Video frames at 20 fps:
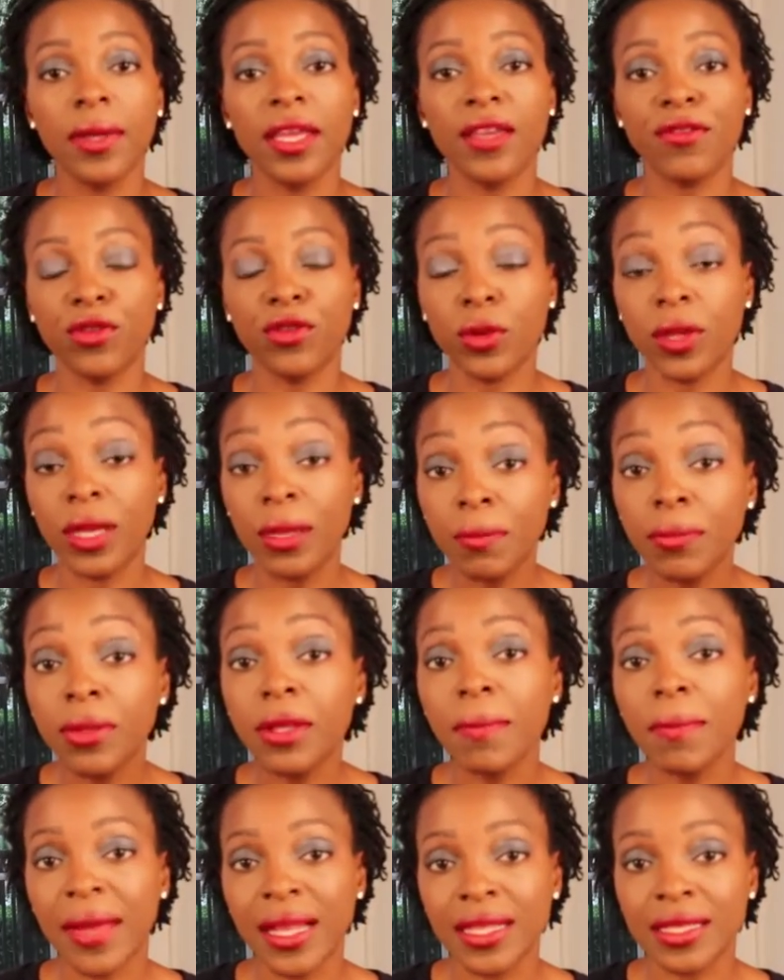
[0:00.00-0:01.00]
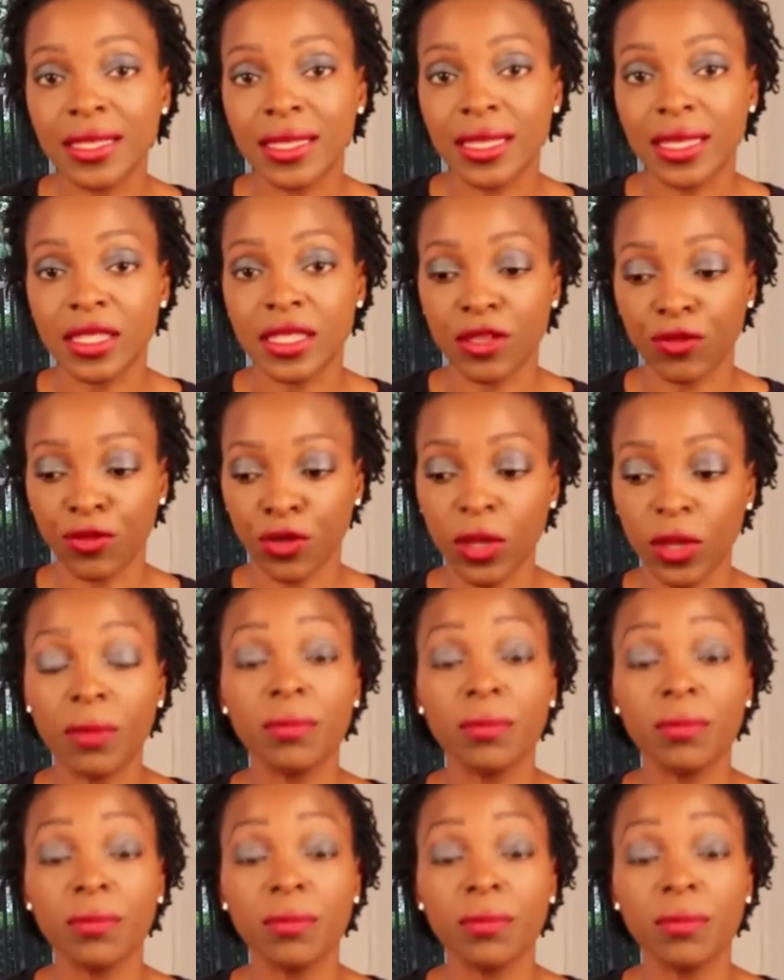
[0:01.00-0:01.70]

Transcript: If you implement this, if you